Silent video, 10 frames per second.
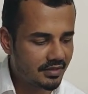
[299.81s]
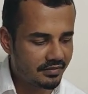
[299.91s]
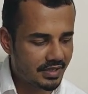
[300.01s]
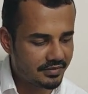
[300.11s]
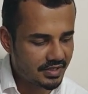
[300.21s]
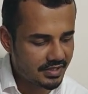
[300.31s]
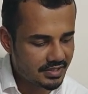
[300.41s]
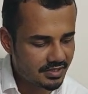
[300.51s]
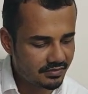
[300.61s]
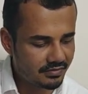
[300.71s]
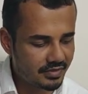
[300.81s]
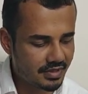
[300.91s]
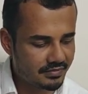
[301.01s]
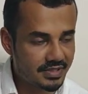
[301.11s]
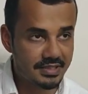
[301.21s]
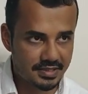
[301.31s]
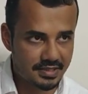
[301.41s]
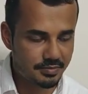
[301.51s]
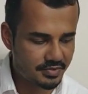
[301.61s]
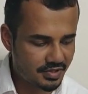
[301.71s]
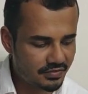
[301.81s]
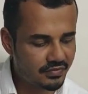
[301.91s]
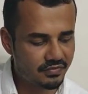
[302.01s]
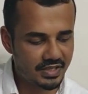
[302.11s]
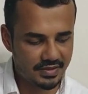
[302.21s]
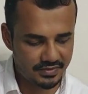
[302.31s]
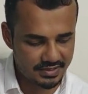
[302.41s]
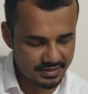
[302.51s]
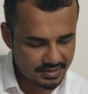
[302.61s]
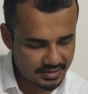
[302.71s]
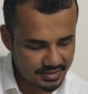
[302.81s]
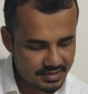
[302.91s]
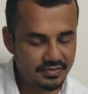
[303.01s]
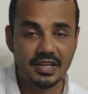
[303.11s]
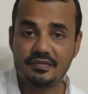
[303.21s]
We have narrative, we have descriptive, we have discursive,